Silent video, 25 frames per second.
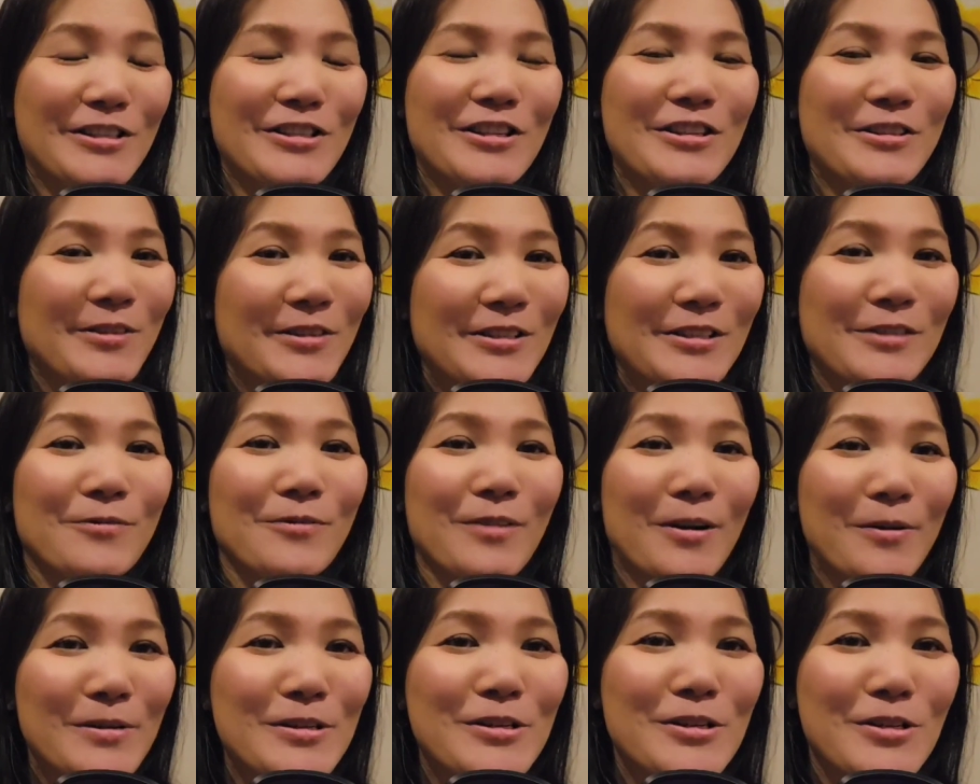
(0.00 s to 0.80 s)
She looks
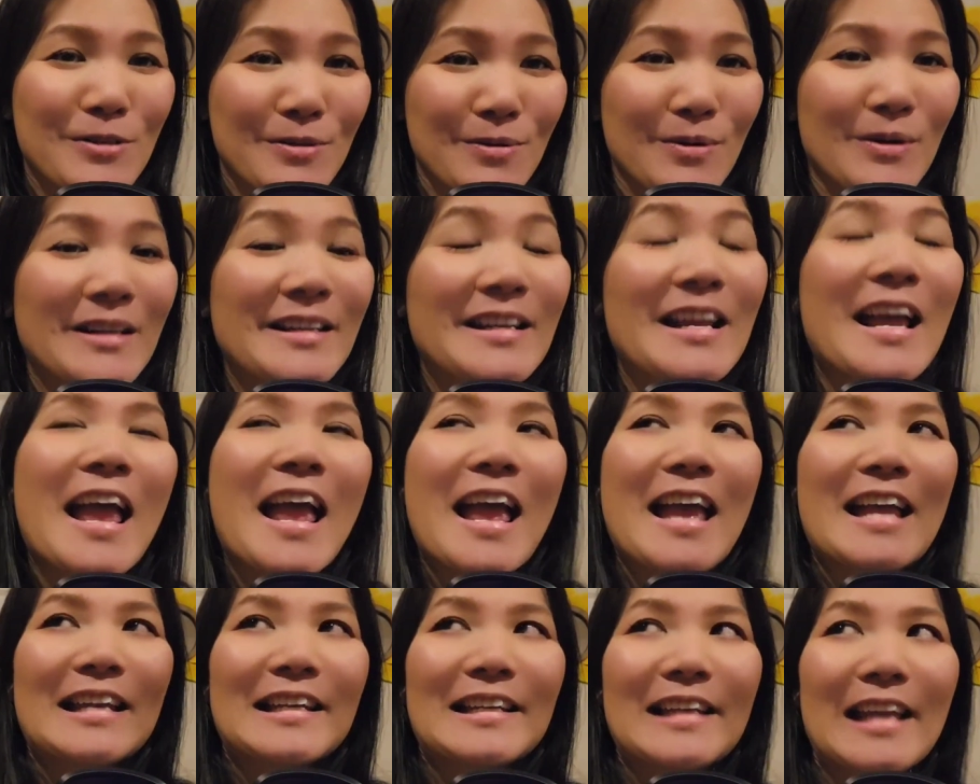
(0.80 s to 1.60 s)
very short
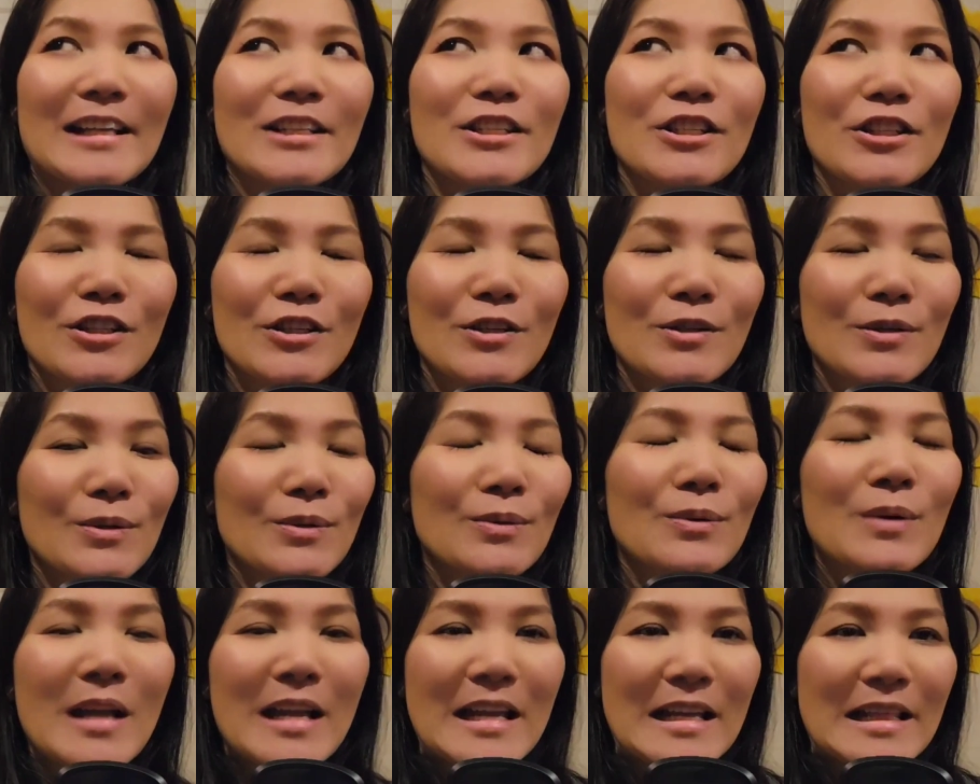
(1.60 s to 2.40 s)
next
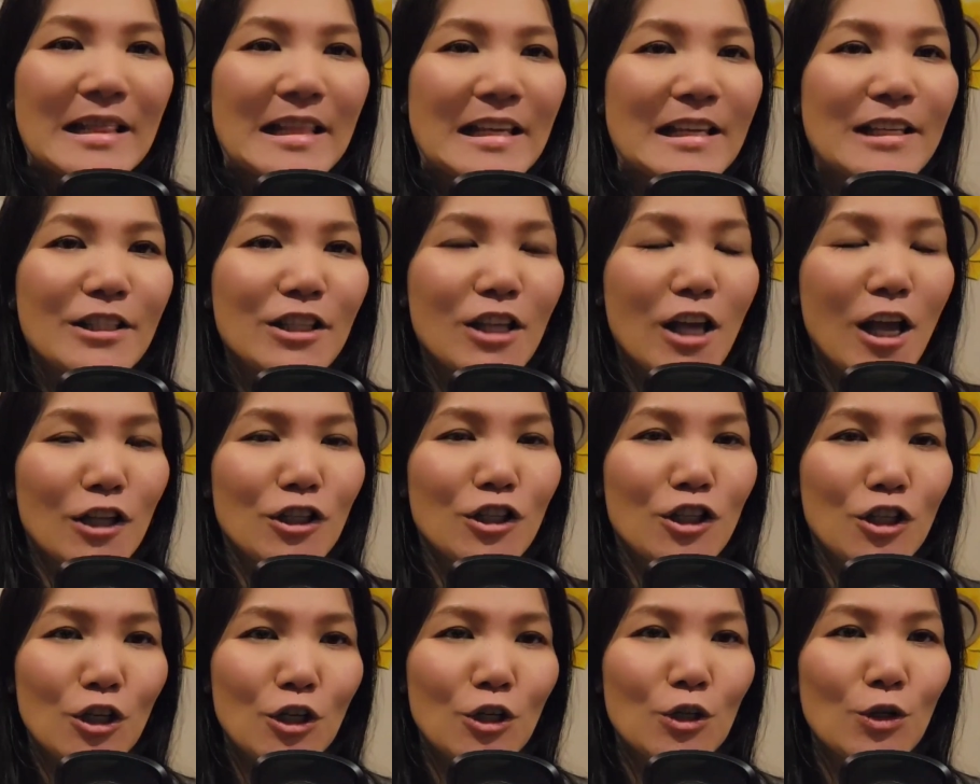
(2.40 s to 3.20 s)
to these
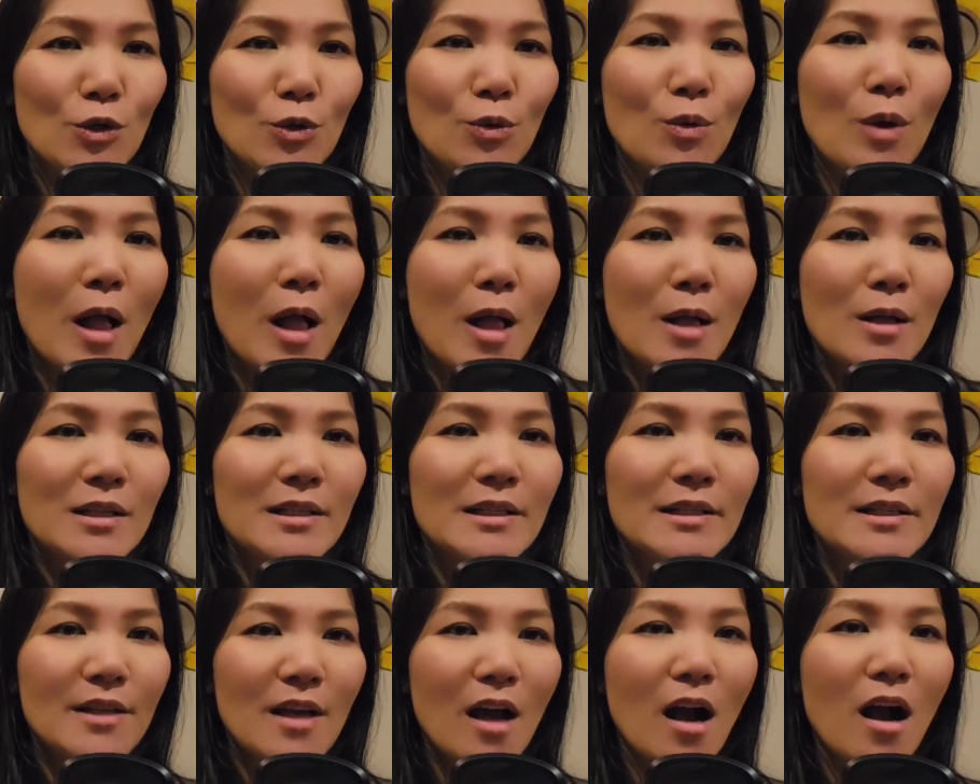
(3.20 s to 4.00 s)
two
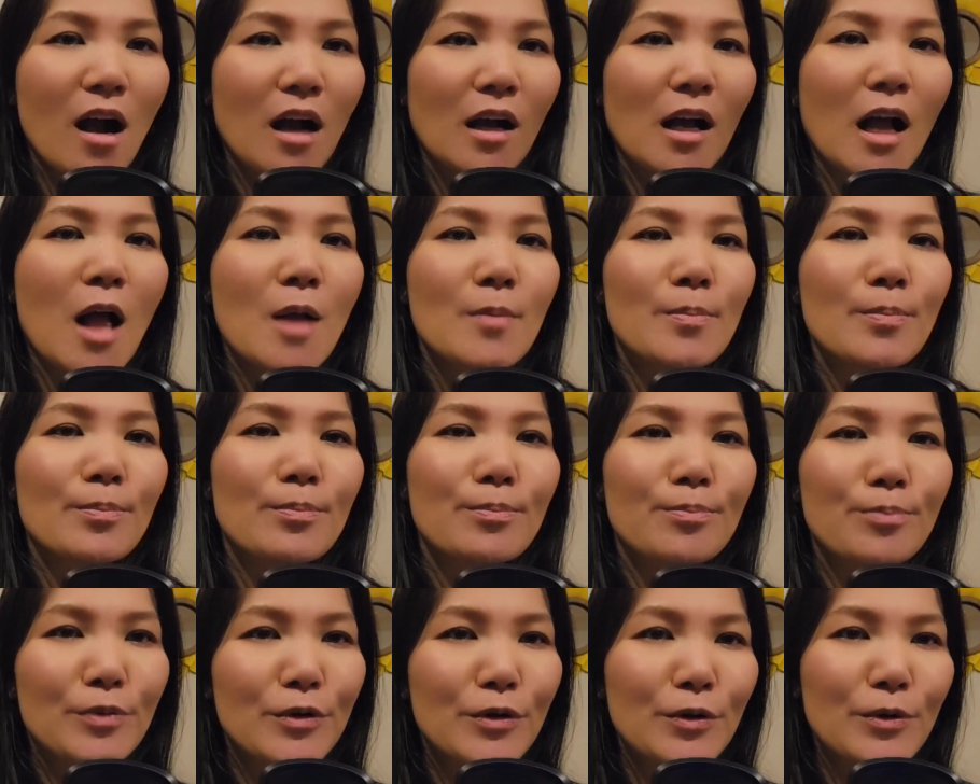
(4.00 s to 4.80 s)
young,
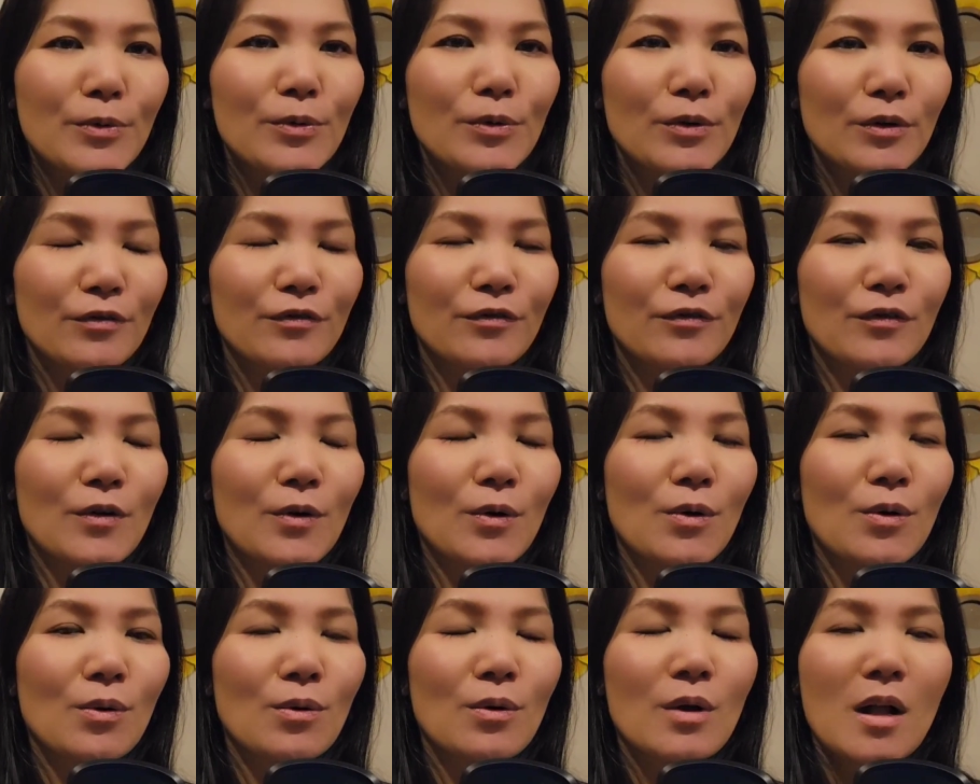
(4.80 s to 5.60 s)

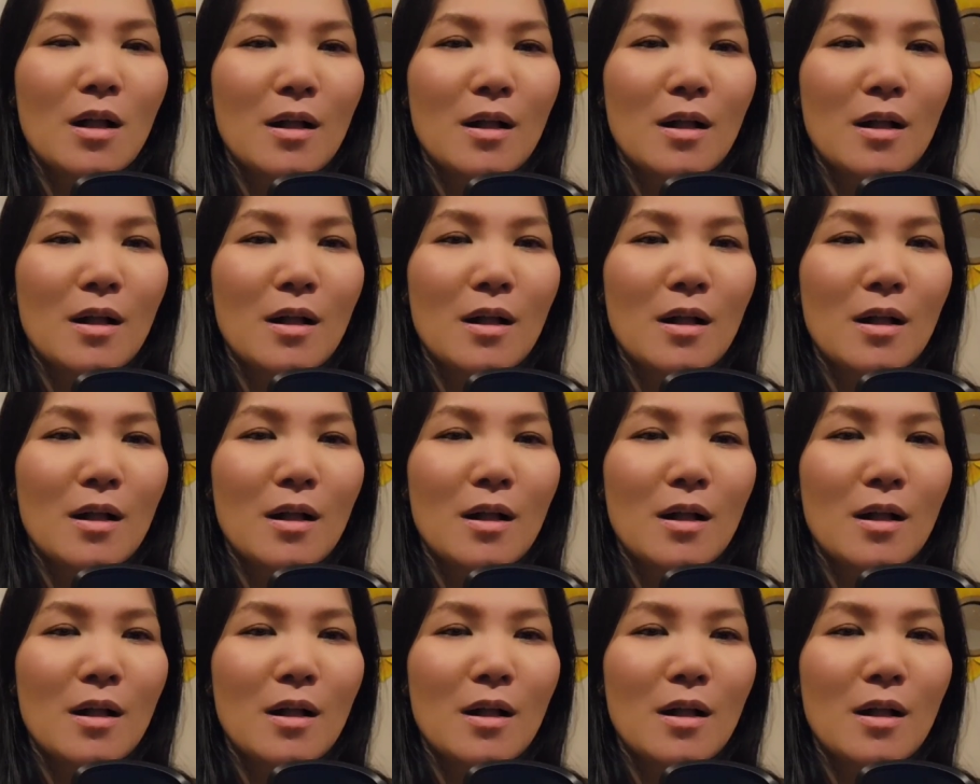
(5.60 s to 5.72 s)
beautiful,